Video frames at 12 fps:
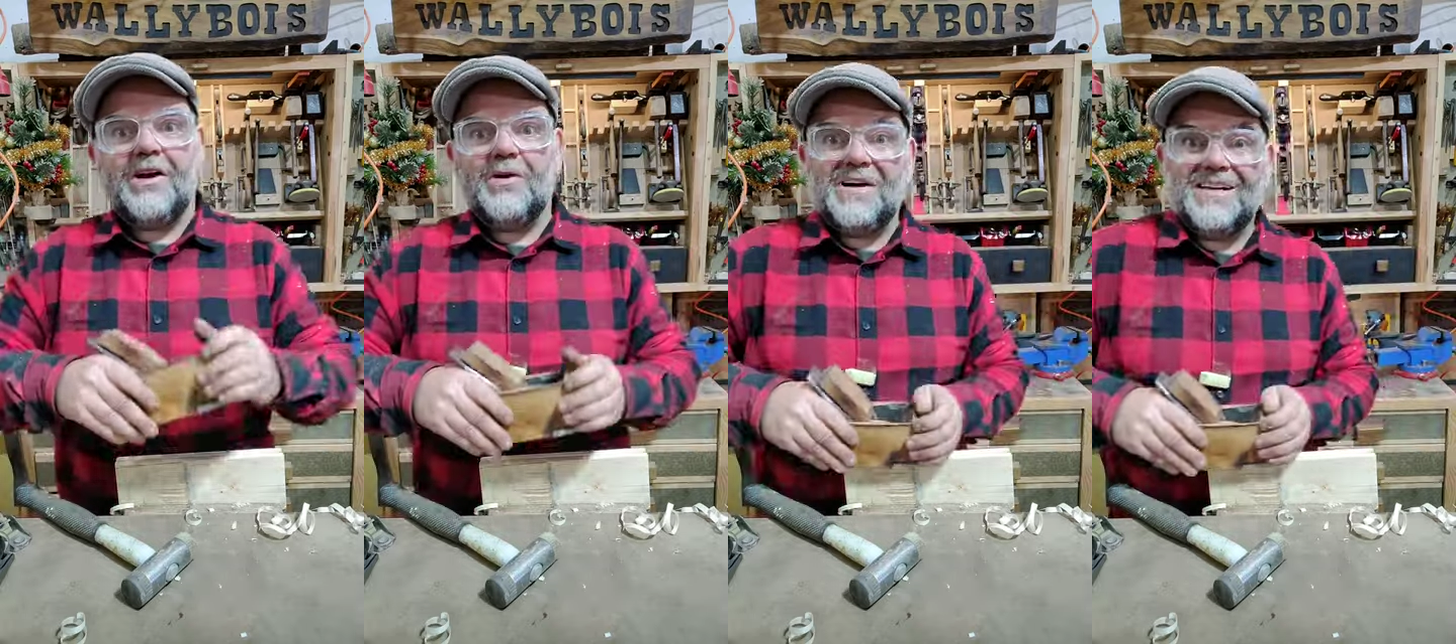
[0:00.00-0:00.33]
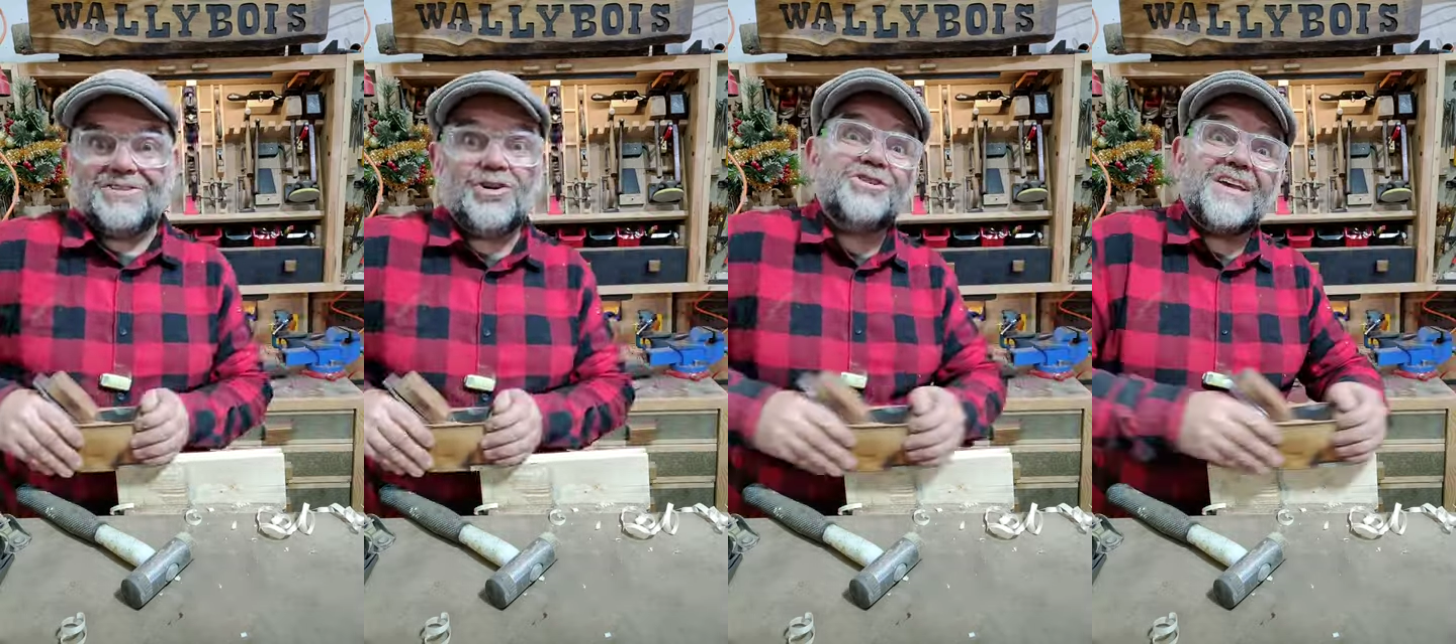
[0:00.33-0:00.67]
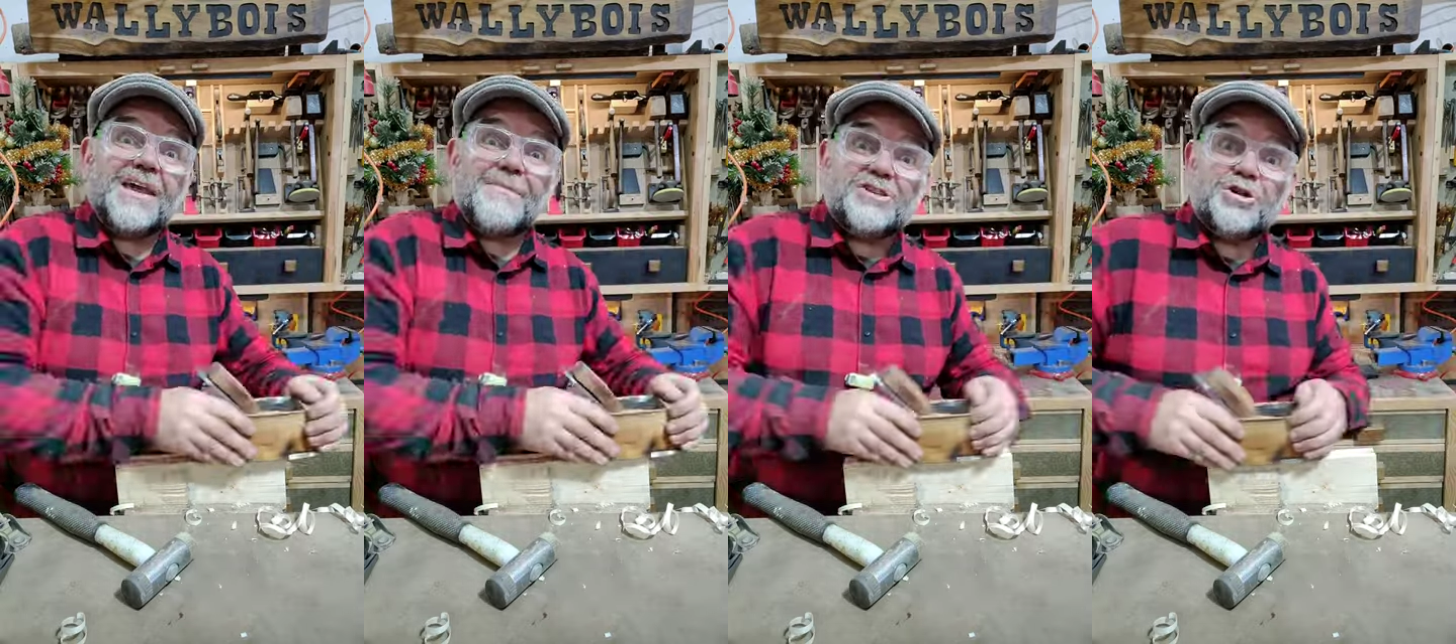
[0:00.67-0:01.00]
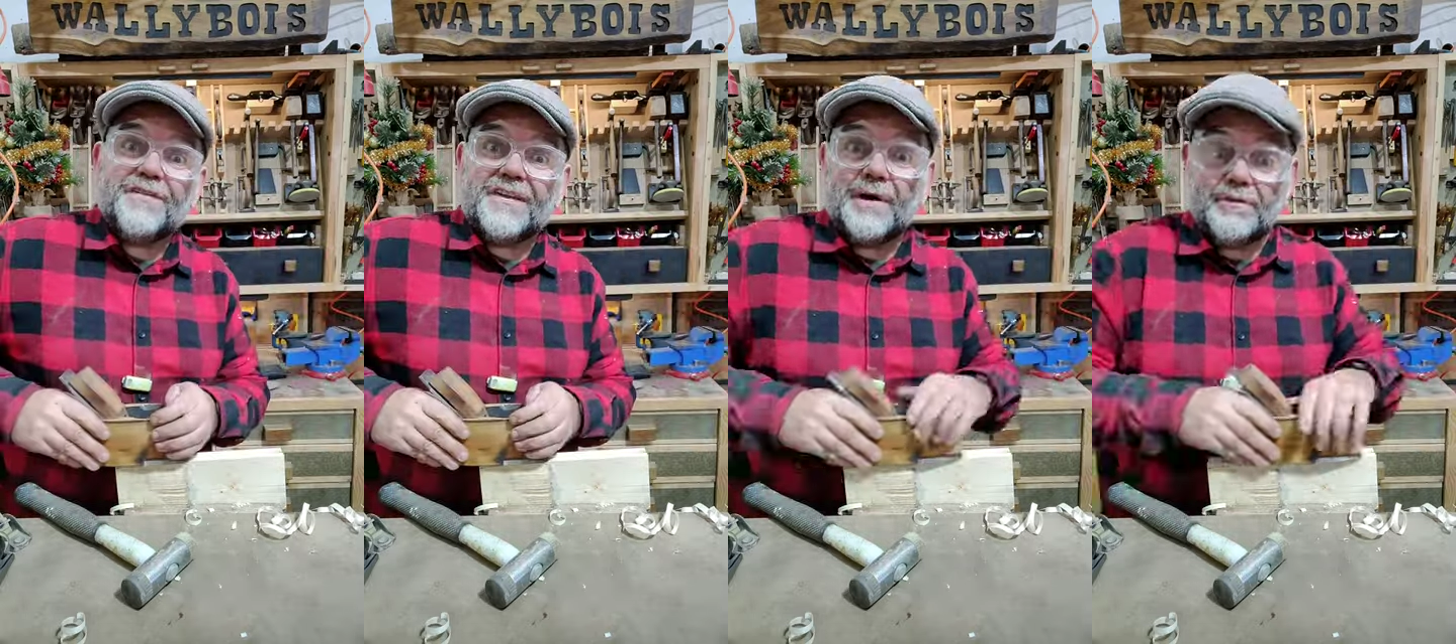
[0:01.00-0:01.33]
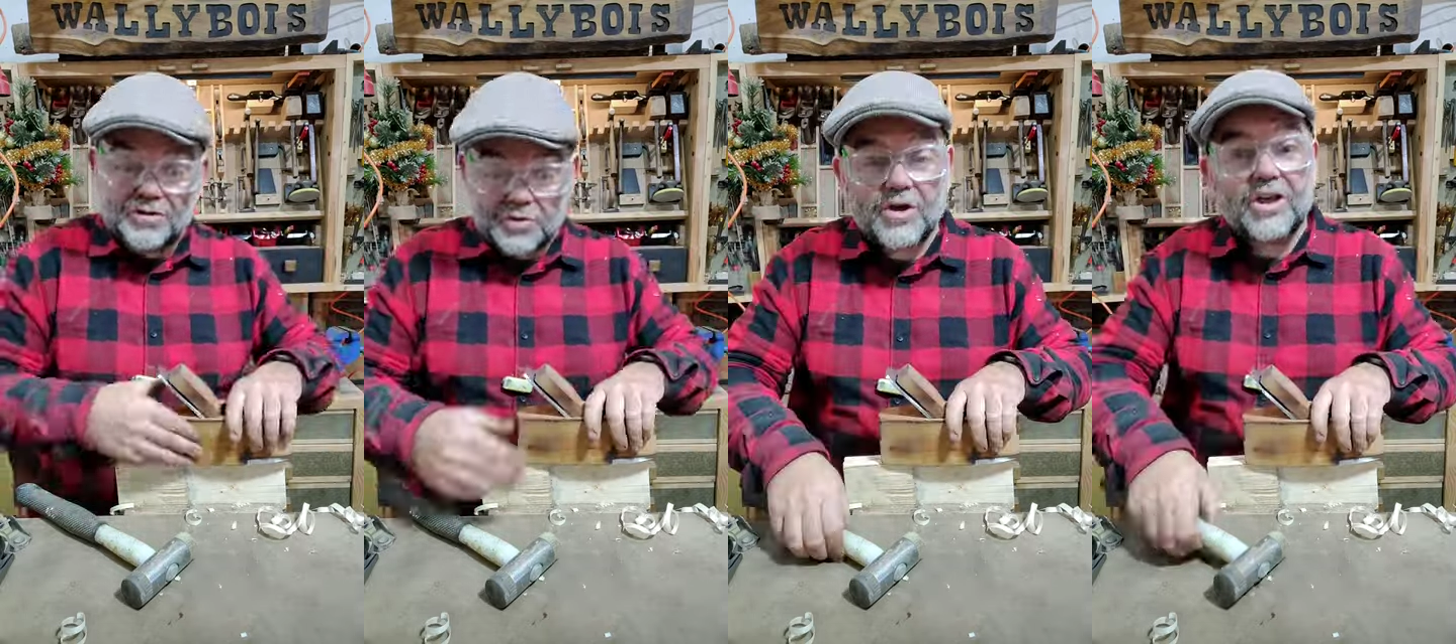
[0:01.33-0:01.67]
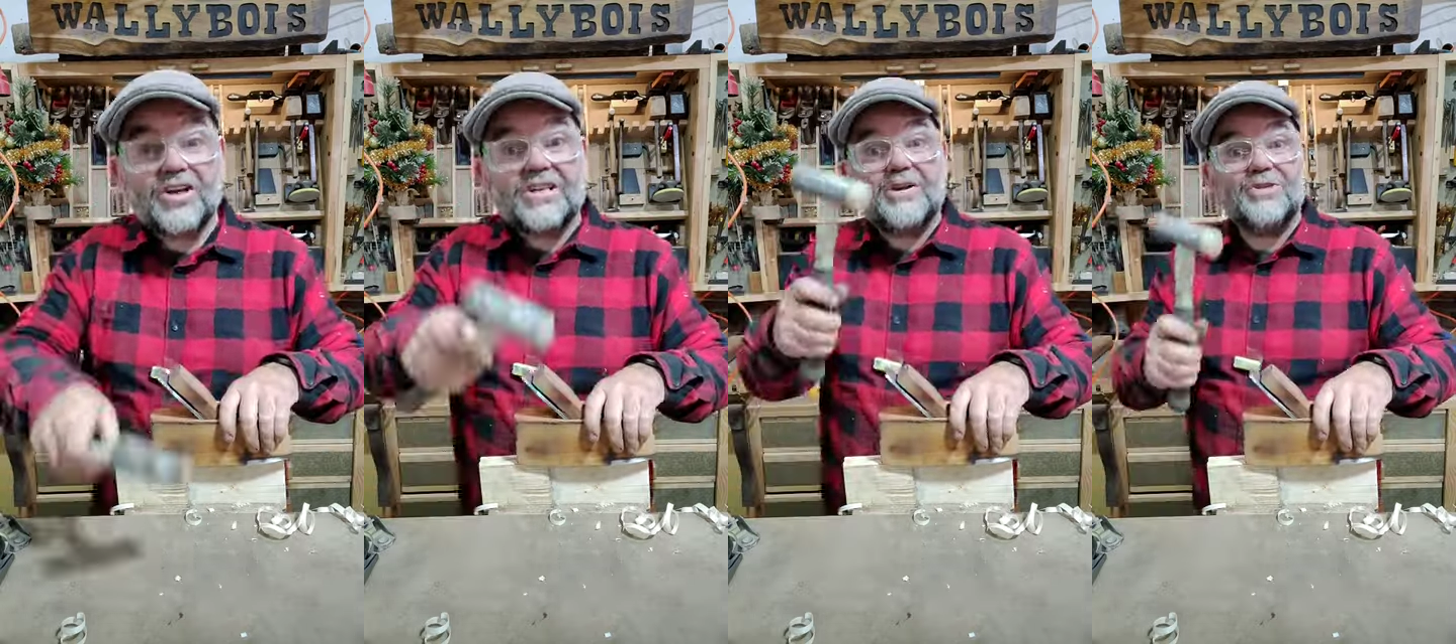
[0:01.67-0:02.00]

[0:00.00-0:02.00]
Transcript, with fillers: Oh well, it's not taking much off at the moment, so what you gotta do